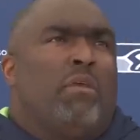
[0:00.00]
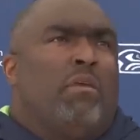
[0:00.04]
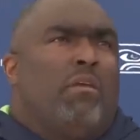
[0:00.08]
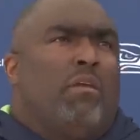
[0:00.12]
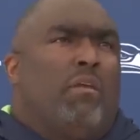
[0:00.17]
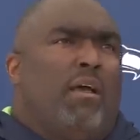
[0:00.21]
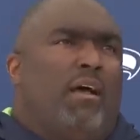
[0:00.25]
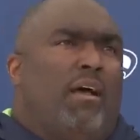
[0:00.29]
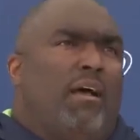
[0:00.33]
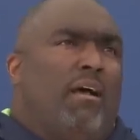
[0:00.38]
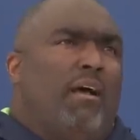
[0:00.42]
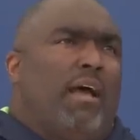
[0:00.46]

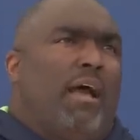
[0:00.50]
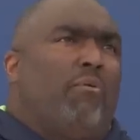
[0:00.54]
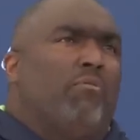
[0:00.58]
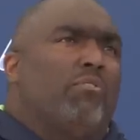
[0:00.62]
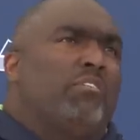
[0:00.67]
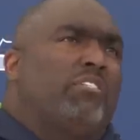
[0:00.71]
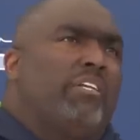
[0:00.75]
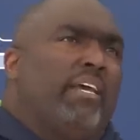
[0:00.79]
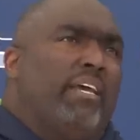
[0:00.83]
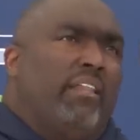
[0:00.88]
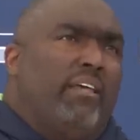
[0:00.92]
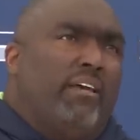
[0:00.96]
I
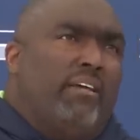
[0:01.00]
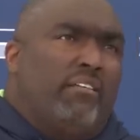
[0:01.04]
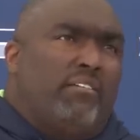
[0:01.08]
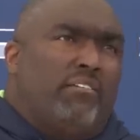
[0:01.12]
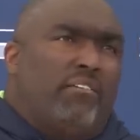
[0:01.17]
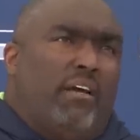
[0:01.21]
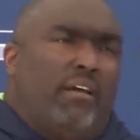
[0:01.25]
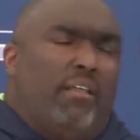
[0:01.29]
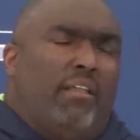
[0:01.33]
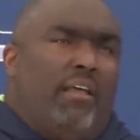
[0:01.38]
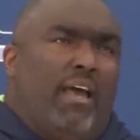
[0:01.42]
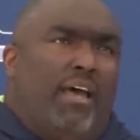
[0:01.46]
would say
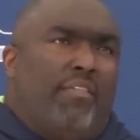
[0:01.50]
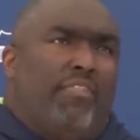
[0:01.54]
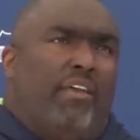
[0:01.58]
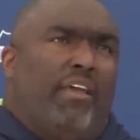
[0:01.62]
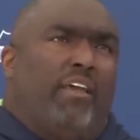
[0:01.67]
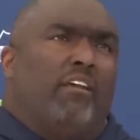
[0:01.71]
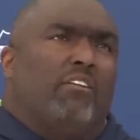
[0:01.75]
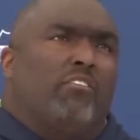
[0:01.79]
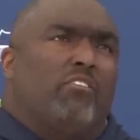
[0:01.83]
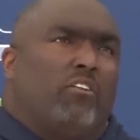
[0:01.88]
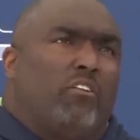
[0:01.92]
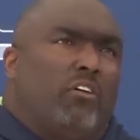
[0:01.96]
this. I
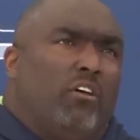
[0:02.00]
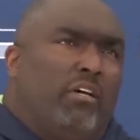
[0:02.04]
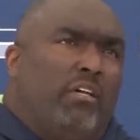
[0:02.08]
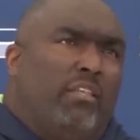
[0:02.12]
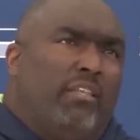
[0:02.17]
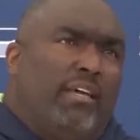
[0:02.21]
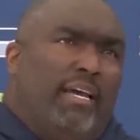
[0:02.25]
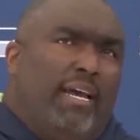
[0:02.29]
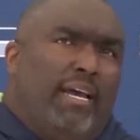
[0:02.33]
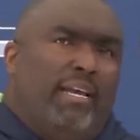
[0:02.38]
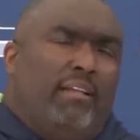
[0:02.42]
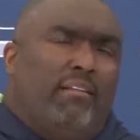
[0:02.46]
think it's
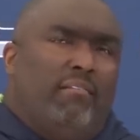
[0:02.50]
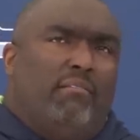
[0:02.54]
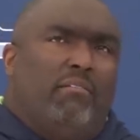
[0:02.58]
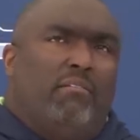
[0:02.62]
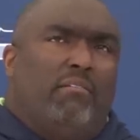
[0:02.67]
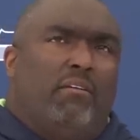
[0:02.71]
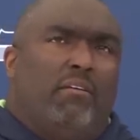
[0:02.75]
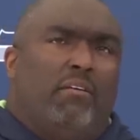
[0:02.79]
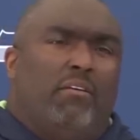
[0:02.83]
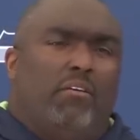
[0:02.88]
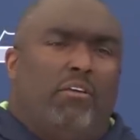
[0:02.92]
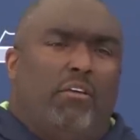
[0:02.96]
good that,
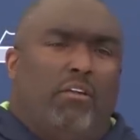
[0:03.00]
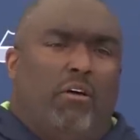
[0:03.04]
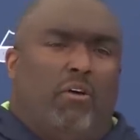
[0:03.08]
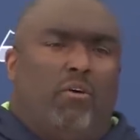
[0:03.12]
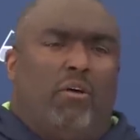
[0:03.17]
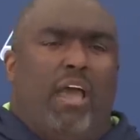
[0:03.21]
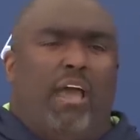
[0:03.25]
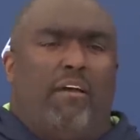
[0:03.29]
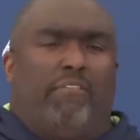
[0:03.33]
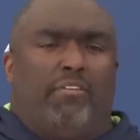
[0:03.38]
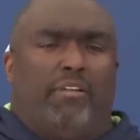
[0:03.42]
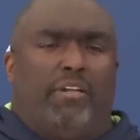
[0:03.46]
you
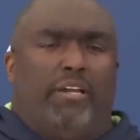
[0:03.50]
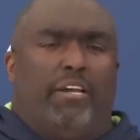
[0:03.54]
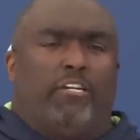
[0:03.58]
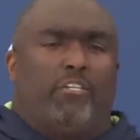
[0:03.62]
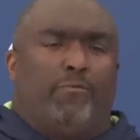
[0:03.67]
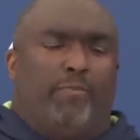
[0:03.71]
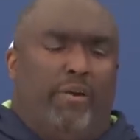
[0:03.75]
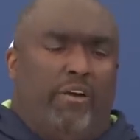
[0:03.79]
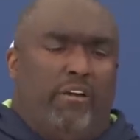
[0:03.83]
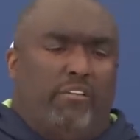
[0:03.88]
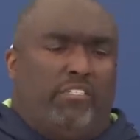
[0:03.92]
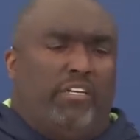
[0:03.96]
know, having the
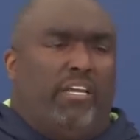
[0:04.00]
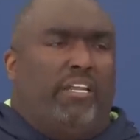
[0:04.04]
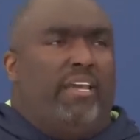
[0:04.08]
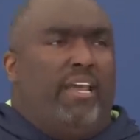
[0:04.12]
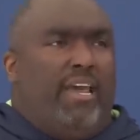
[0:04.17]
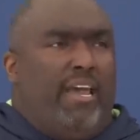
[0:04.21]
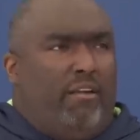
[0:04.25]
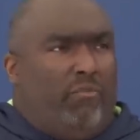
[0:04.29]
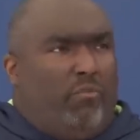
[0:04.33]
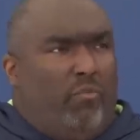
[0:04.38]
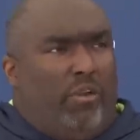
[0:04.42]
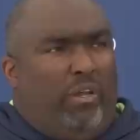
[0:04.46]
experience that he
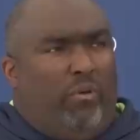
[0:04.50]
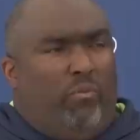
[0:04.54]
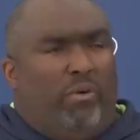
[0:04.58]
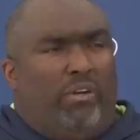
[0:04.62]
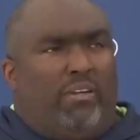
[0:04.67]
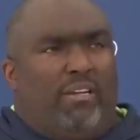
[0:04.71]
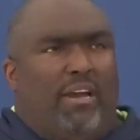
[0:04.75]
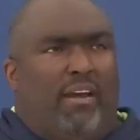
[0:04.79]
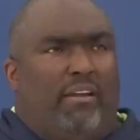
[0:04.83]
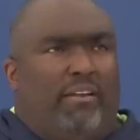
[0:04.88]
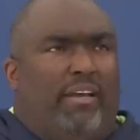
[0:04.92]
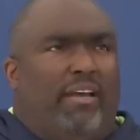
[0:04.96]
had when he
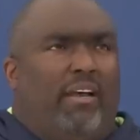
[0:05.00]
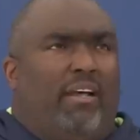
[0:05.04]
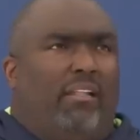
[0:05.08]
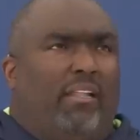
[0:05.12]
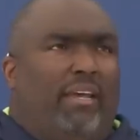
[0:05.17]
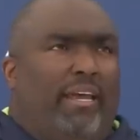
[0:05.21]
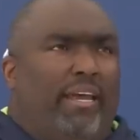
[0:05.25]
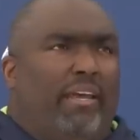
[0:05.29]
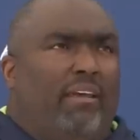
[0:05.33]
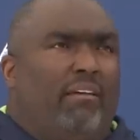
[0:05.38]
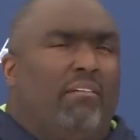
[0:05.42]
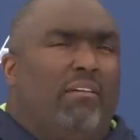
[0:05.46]
went down to
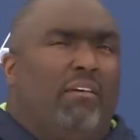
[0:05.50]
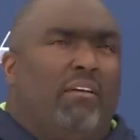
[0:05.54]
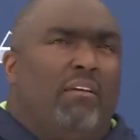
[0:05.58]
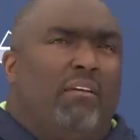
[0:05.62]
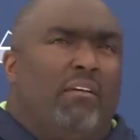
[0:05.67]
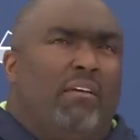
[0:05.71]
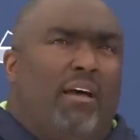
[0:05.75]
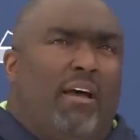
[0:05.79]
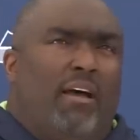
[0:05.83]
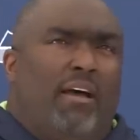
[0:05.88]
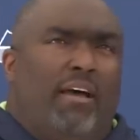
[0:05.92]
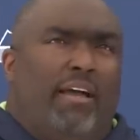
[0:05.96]
L.A.,
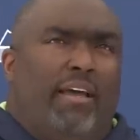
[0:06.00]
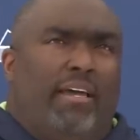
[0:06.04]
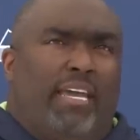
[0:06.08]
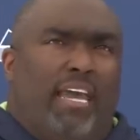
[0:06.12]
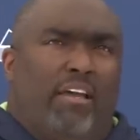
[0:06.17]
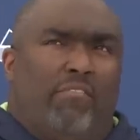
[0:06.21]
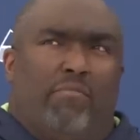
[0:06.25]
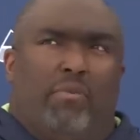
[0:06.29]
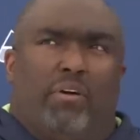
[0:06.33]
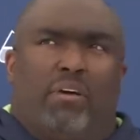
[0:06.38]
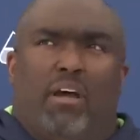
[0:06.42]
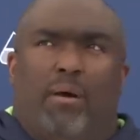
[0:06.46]
it
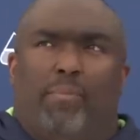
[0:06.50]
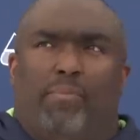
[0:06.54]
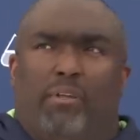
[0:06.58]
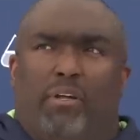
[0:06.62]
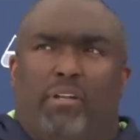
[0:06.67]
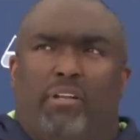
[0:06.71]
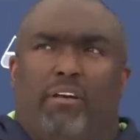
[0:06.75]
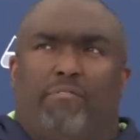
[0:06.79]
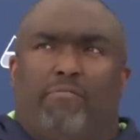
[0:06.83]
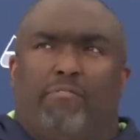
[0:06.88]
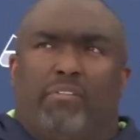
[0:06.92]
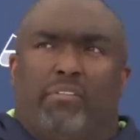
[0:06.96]
gave him a couple
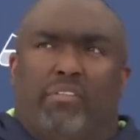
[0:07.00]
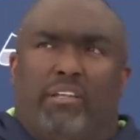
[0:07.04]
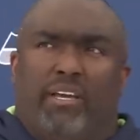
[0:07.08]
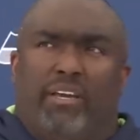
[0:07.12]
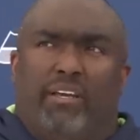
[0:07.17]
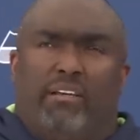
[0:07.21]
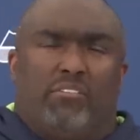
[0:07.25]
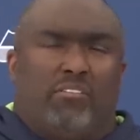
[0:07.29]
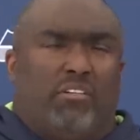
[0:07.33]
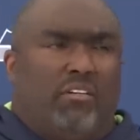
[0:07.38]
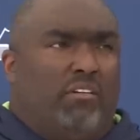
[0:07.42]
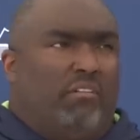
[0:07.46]
of different
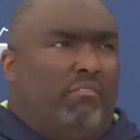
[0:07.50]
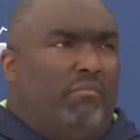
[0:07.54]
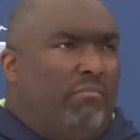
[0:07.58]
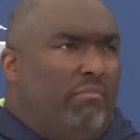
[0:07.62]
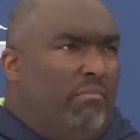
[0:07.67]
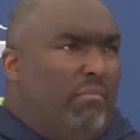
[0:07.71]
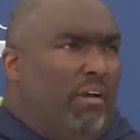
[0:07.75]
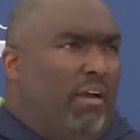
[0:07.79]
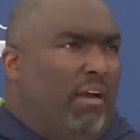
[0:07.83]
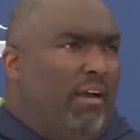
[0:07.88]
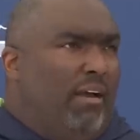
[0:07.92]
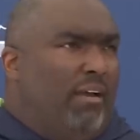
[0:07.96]
things and
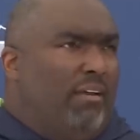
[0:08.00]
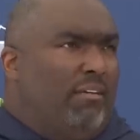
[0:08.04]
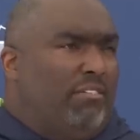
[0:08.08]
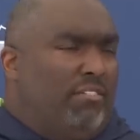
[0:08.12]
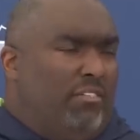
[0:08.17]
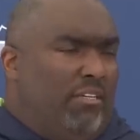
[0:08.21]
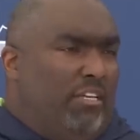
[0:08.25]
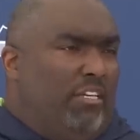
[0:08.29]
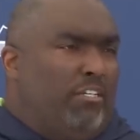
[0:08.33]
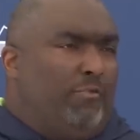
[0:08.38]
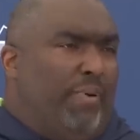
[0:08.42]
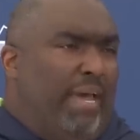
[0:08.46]

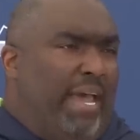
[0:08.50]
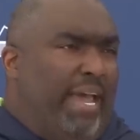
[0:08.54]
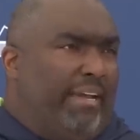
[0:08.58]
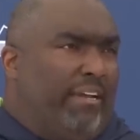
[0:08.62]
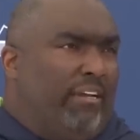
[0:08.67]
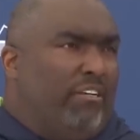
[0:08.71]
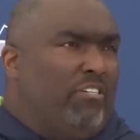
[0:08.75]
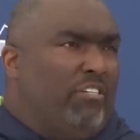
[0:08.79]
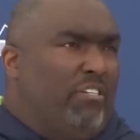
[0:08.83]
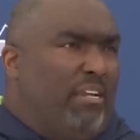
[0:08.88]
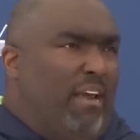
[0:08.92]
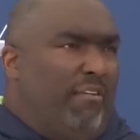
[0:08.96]
to his
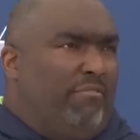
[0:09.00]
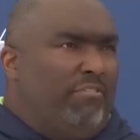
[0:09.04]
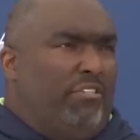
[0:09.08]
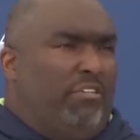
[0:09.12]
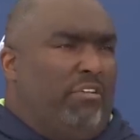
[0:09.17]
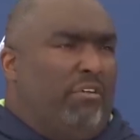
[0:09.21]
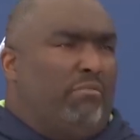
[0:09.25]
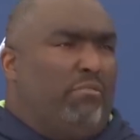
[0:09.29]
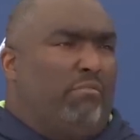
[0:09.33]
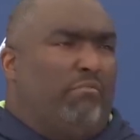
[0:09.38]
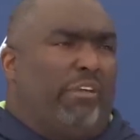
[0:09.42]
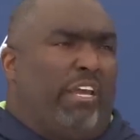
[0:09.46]
package, and obviously
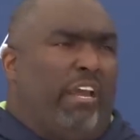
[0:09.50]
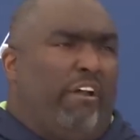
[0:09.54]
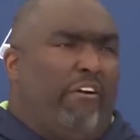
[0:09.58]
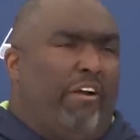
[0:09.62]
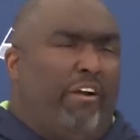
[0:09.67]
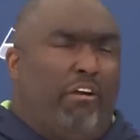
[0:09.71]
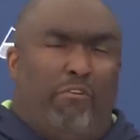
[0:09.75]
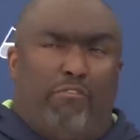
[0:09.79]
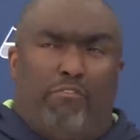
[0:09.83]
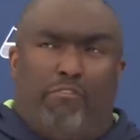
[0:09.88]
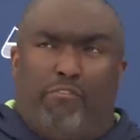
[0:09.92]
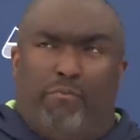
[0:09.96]
there's some
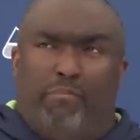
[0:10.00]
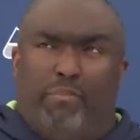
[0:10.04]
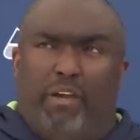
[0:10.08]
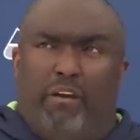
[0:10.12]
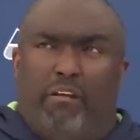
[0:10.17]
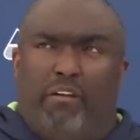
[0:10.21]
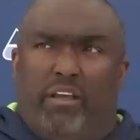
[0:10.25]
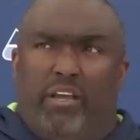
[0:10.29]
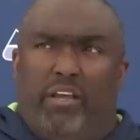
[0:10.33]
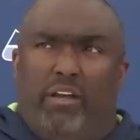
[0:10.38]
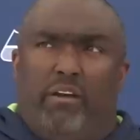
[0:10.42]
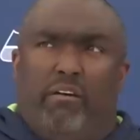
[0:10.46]
carryover from
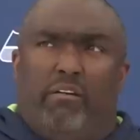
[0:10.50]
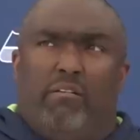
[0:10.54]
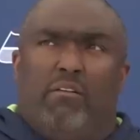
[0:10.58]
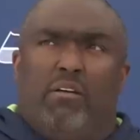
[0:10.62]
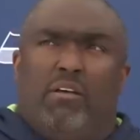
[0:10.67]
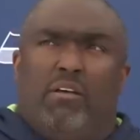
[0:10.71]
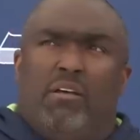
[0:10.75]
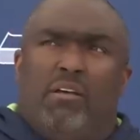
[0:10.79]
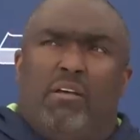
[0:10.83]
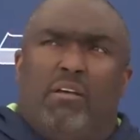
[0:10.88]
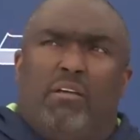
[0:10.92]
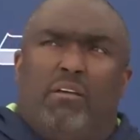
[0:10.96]
there to here,
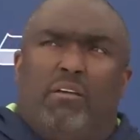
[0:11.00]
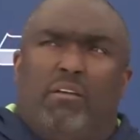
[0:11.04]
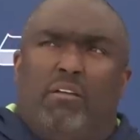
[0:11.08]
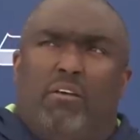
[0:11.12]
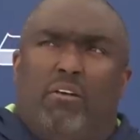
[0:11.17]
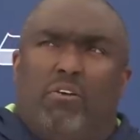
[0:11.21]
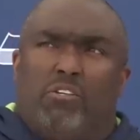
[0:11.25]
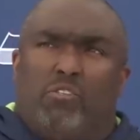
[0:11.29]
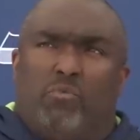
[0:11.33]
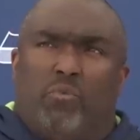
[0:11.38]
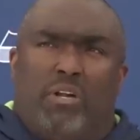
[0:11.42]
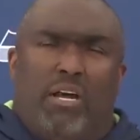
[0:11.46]
you
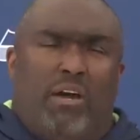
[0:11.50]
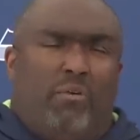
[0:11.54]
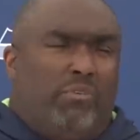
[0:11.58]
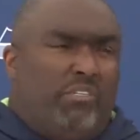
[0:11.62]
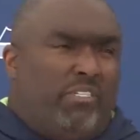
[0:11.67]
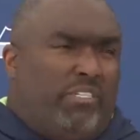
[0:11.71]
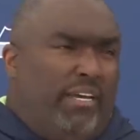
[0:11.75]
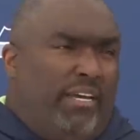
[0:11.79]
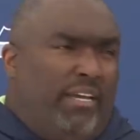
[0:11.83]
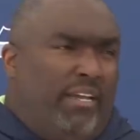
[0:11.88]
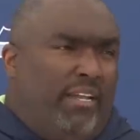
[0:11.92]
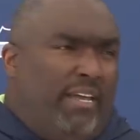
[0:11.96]
know, is what I would
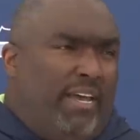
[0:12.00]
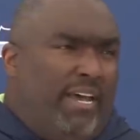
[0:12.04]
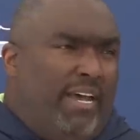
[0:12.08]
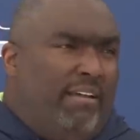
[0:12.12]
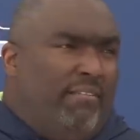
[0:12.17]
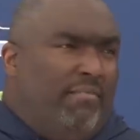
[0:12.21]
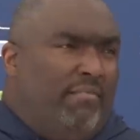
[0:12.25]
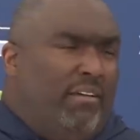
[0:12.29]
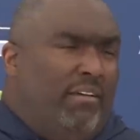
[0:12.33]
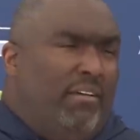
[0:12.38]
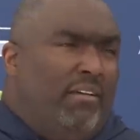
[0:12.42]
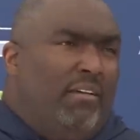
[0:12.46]
say to that.